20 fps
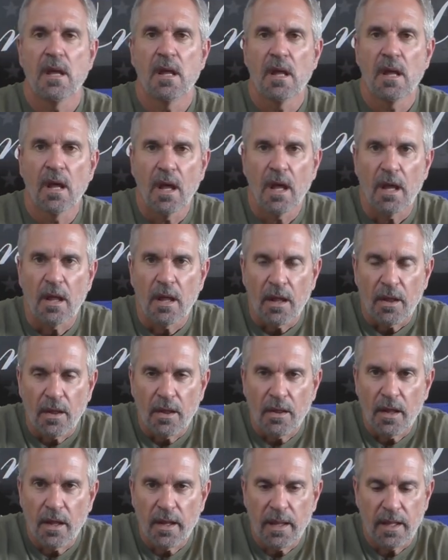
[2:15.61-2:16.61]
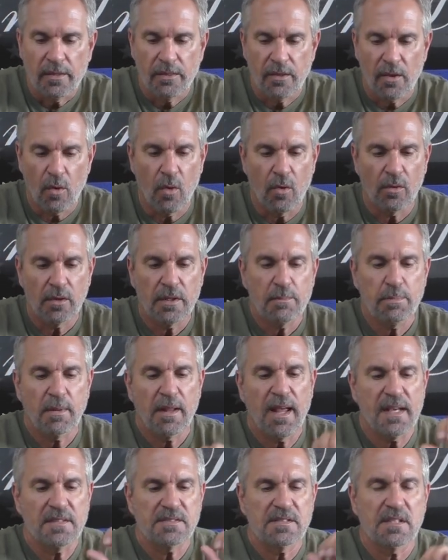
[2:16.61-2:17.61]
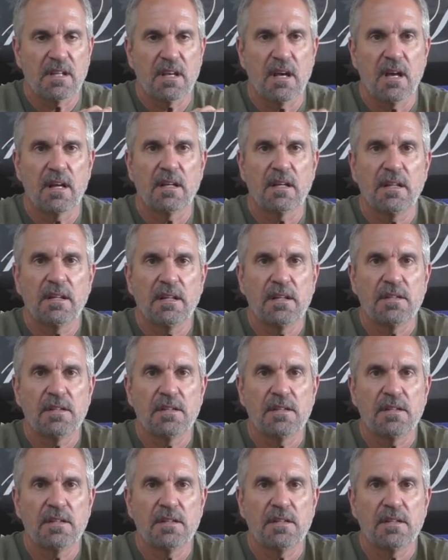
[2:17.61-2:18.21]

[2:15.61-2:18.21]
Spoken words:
The only plastic on it